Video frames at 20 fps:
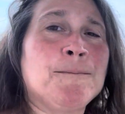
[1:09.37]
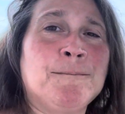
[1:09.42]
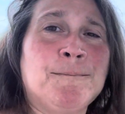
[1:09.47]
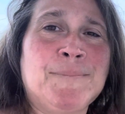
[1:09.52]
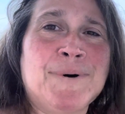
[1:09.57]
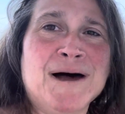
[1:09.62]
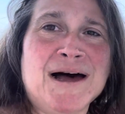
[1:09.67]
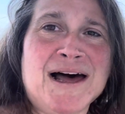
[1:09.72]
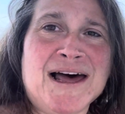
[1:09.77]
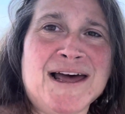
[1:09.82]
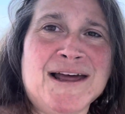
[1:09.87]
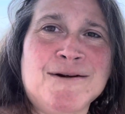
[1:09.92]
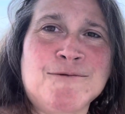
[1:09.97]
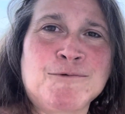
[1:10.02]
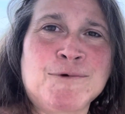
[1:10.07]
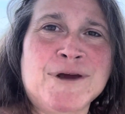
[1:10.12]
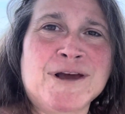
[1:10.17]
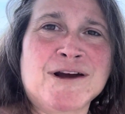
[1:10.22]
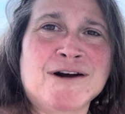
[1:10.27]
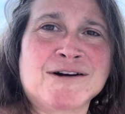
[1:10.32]
but
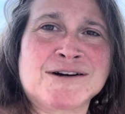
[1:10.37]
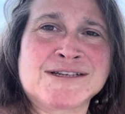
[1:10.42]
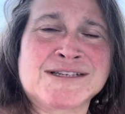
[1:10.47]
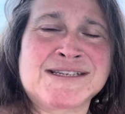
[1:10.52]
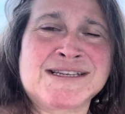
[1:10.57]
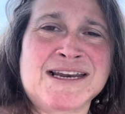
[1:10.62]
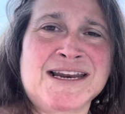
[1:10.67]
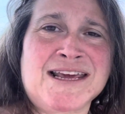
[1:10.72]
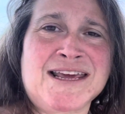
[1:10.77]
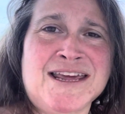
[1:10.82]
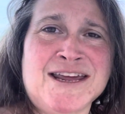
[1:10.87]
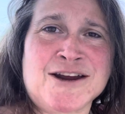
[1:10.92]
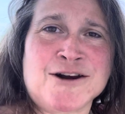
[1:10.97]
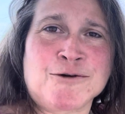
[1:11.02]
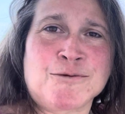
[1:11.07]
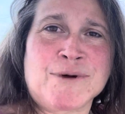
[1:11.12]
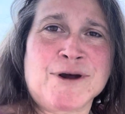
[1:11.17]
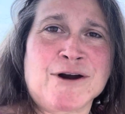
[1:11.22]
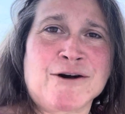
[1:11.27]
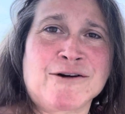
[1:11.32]
we are sitting here.
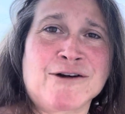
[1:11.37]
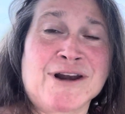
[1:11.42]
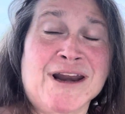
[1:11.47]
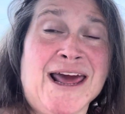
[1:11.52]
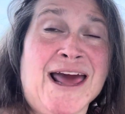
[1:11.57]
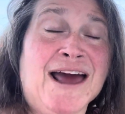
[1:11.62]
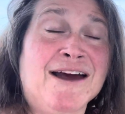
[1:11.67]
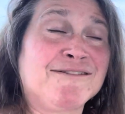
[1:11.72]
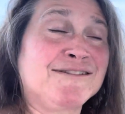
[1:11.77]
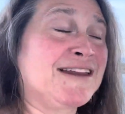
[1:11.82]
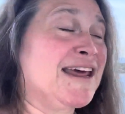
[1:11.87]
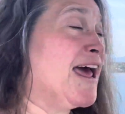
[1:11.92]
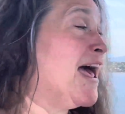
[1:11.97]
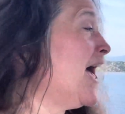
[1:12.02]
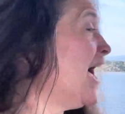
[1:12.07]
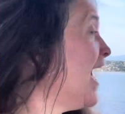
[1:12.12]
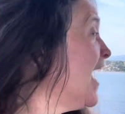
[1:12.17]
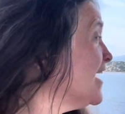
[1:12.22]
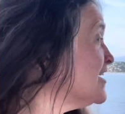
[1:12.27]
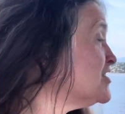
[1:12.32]
We are going to have to
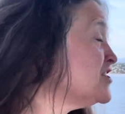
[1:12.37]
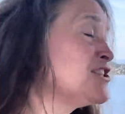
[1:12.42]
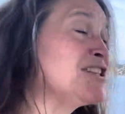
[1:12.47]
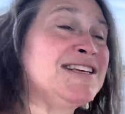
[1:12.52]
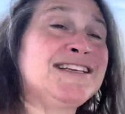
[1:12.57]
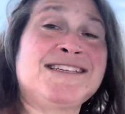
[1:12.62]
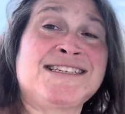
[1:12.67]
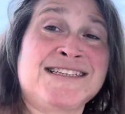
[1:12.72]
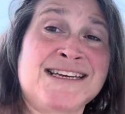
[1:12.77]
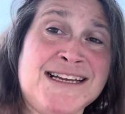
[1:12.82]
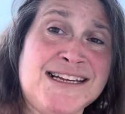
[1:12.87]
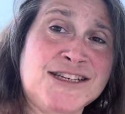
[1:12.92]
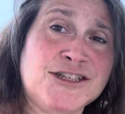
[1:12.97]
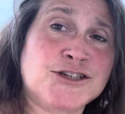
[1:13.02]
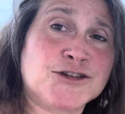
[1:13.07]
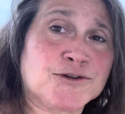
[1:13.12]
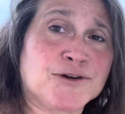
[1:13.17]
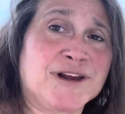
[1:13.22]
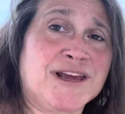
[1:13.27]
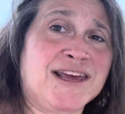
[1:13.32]
actually
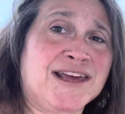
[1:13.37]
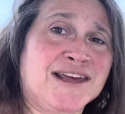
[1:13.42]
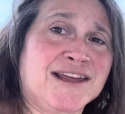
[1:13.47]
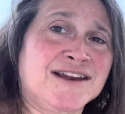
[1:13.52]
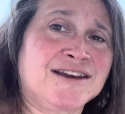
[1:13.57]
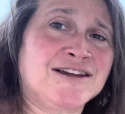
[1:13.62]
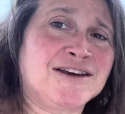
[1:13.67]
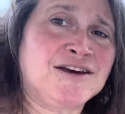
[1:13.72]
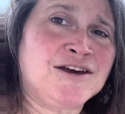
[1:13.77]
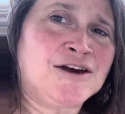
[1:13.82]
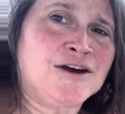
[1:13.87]
tender in